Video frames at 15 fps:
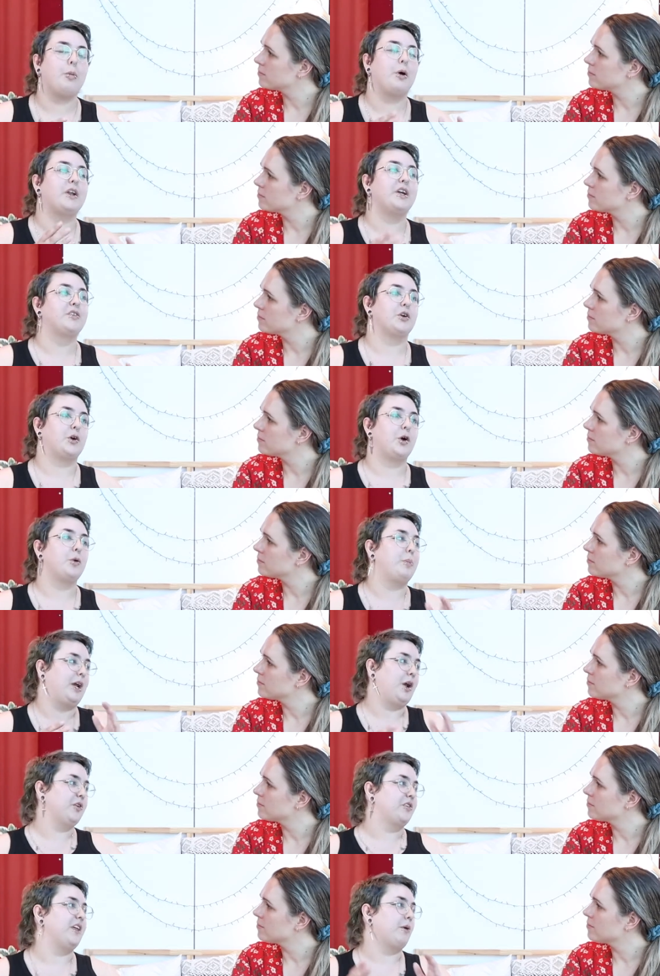Speaker 1: bodies are good
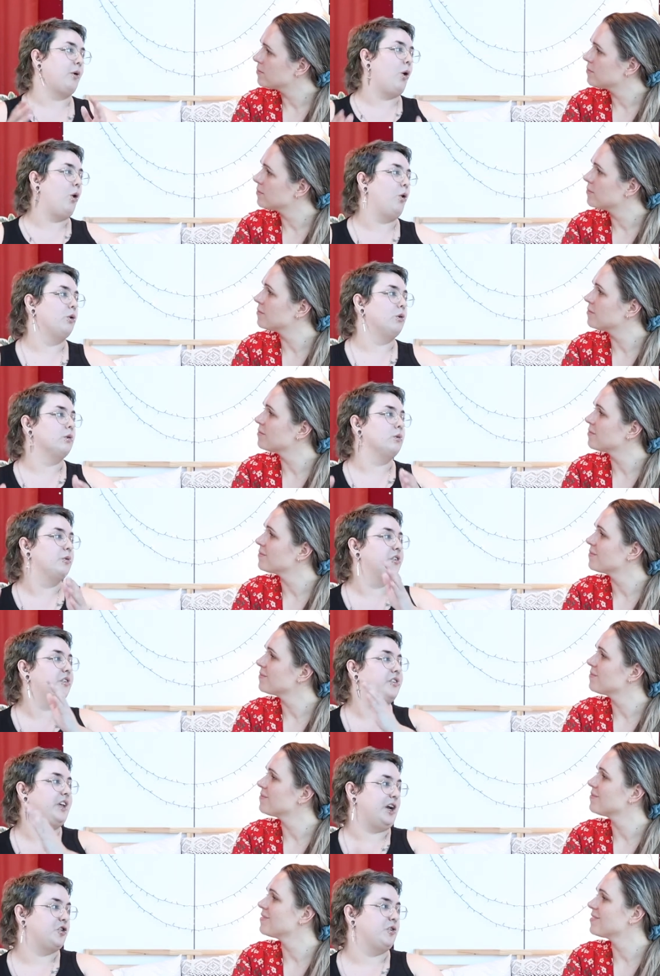because they're all
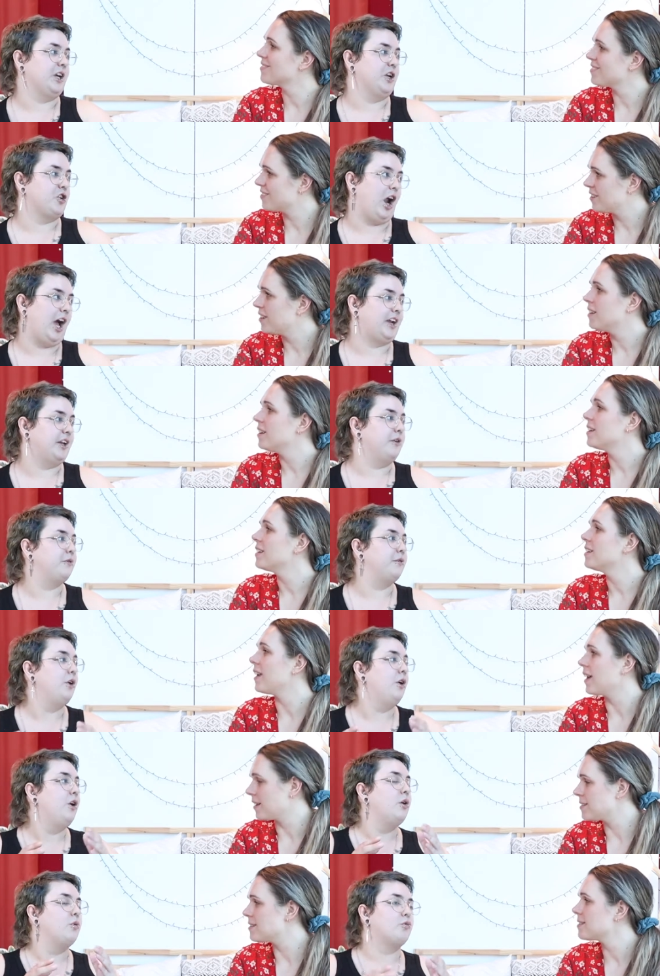sexually attractive.
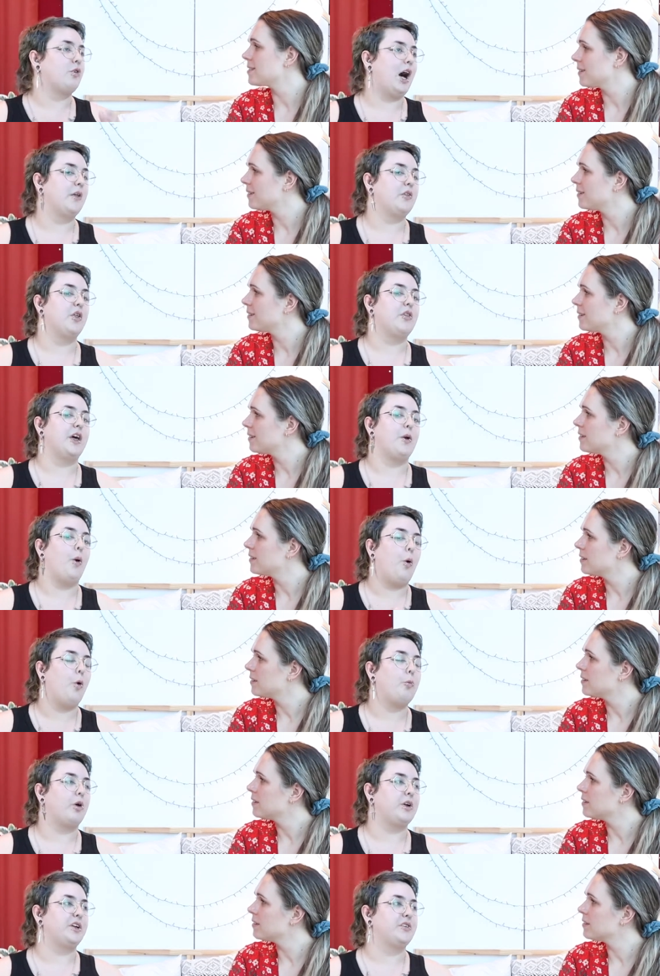Yes. Rather than all
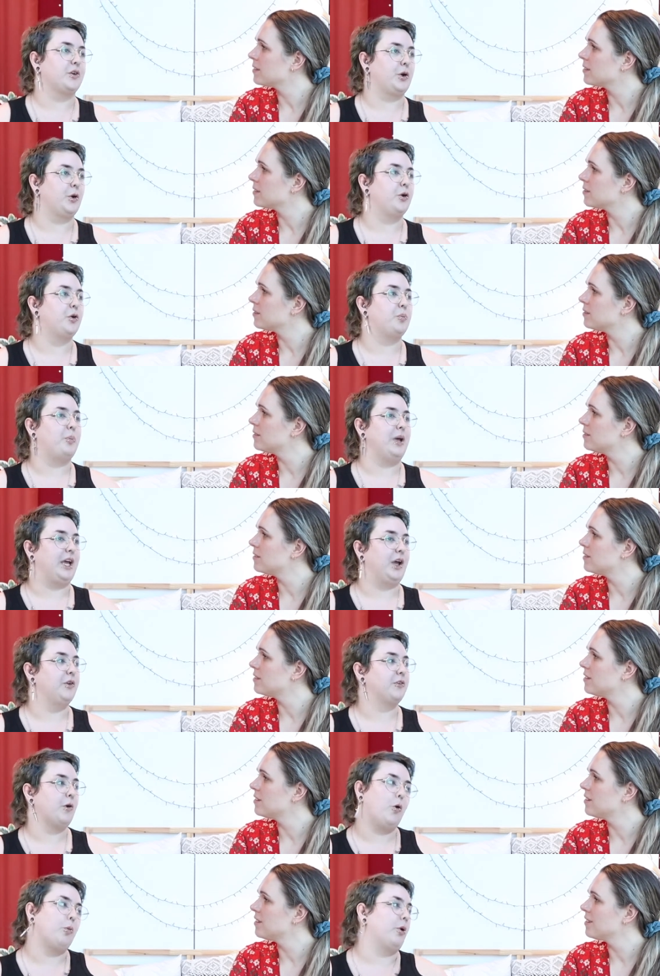bodies are good
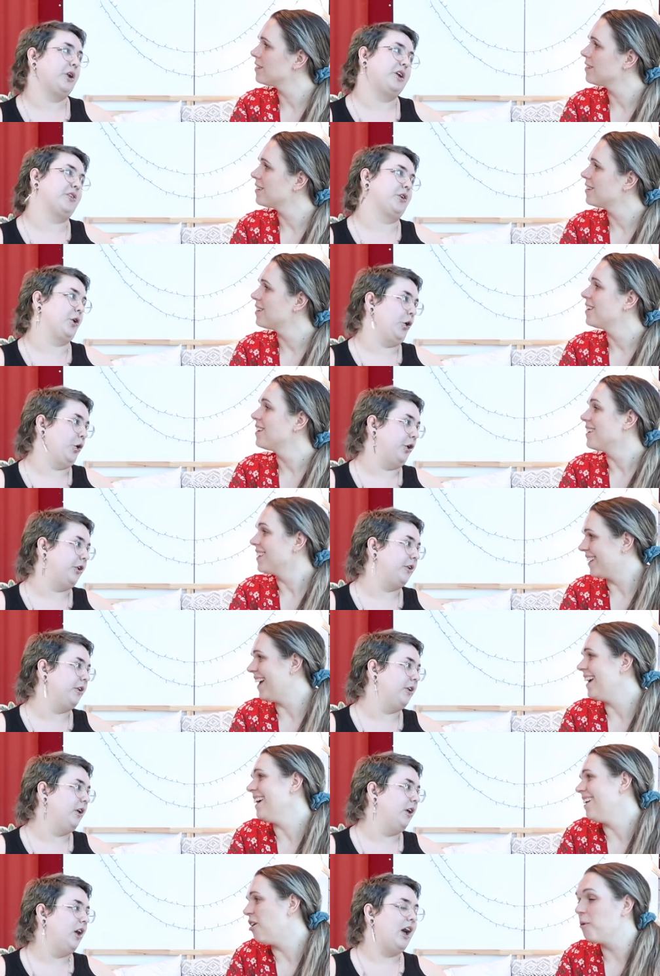because all bodies are good.
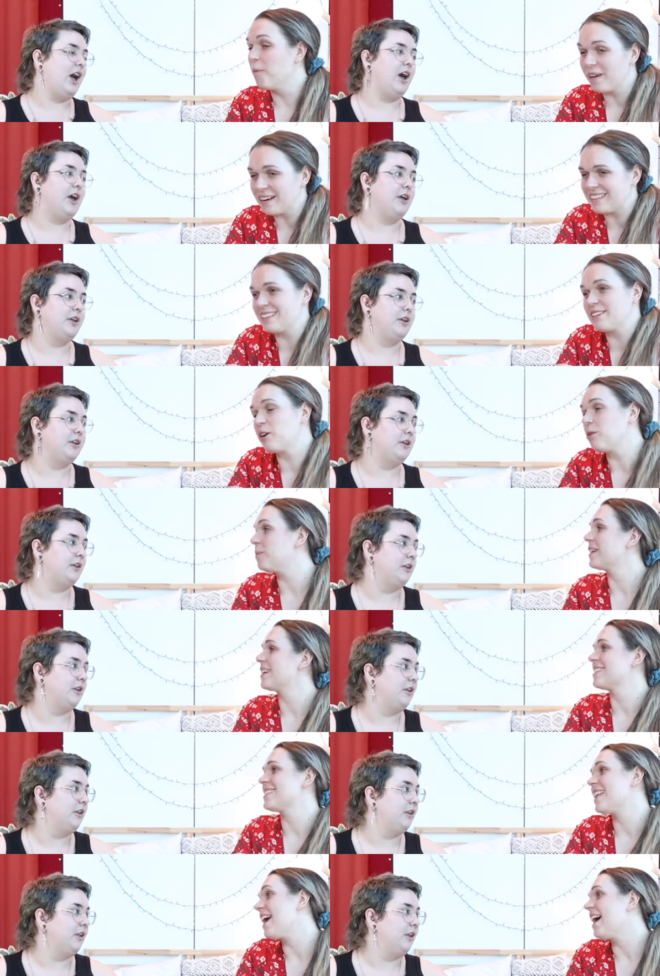
Speaker 2: Yeah, all bodies are good
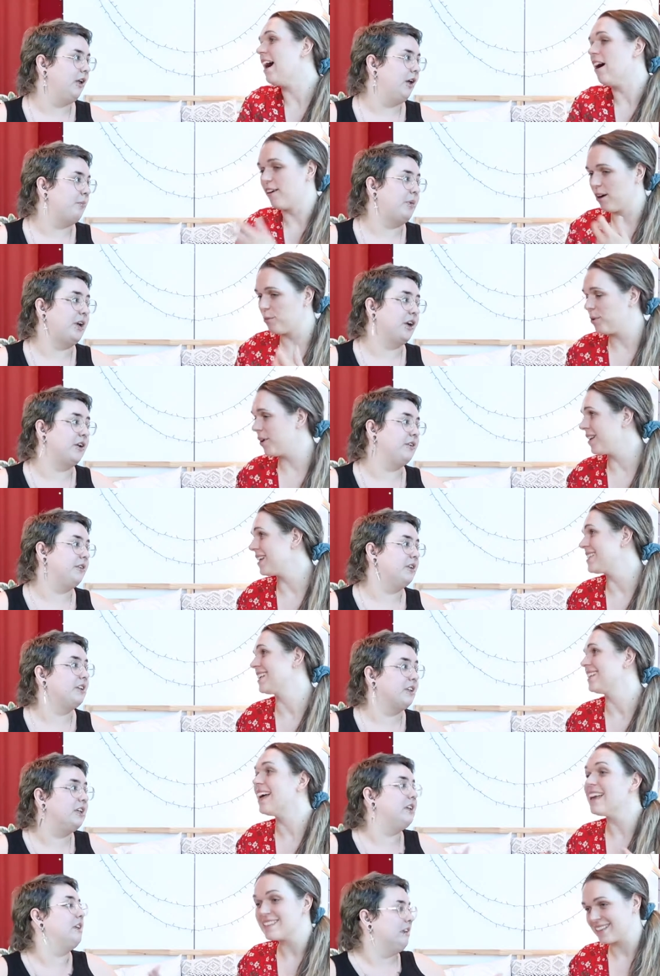because they are our because, bodies
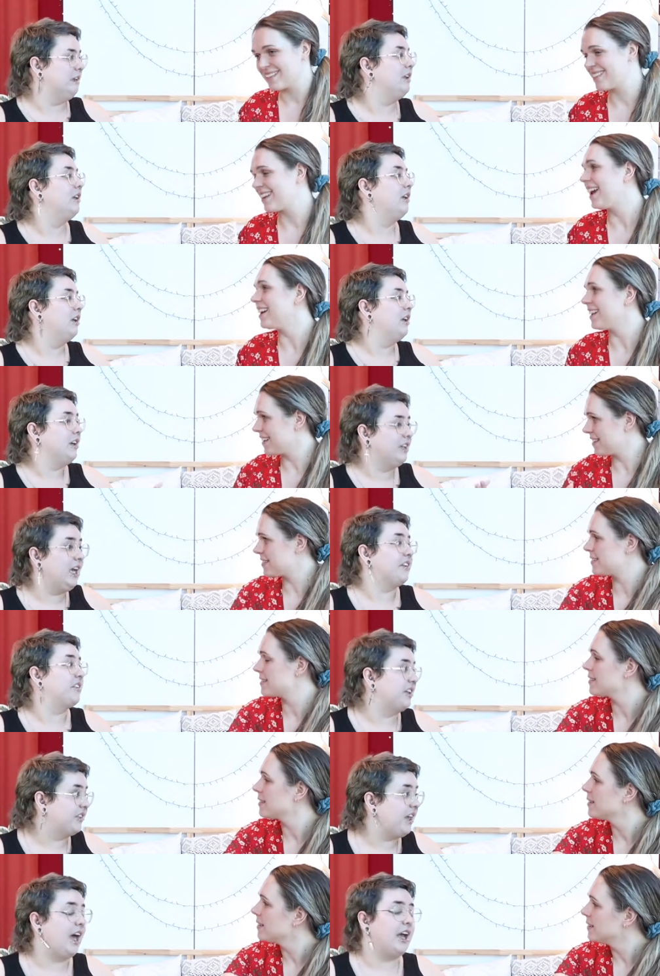and they sustain us.
Speaker 1: Yes,
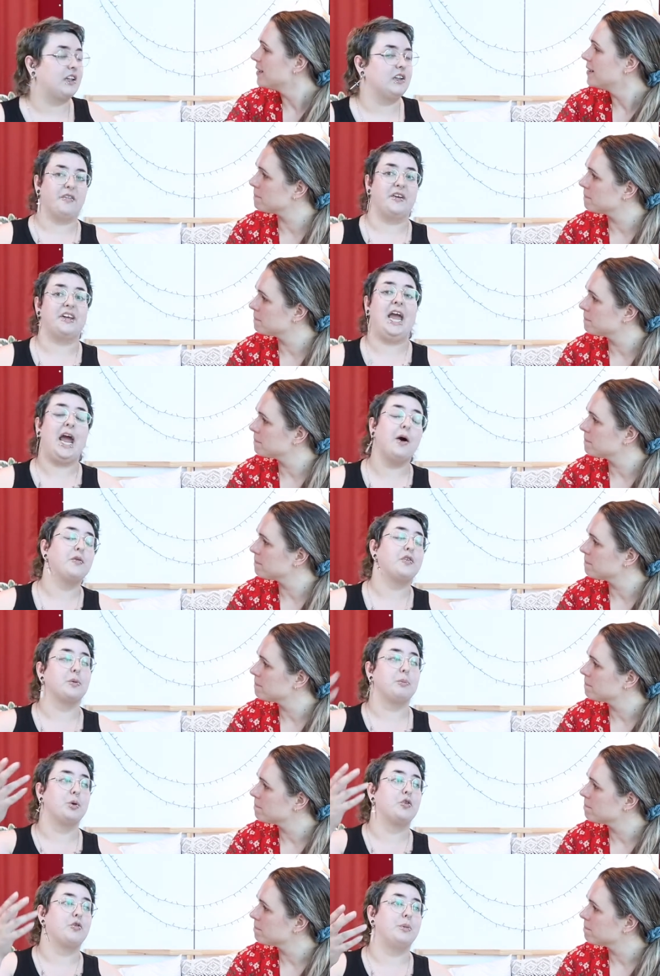exactly. The counter
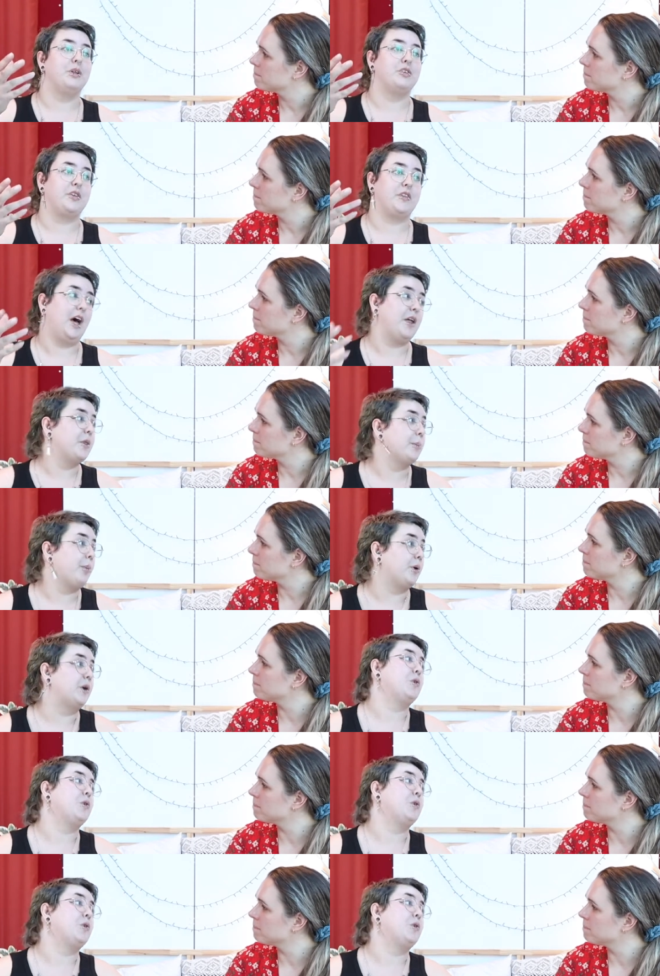movement to that, the body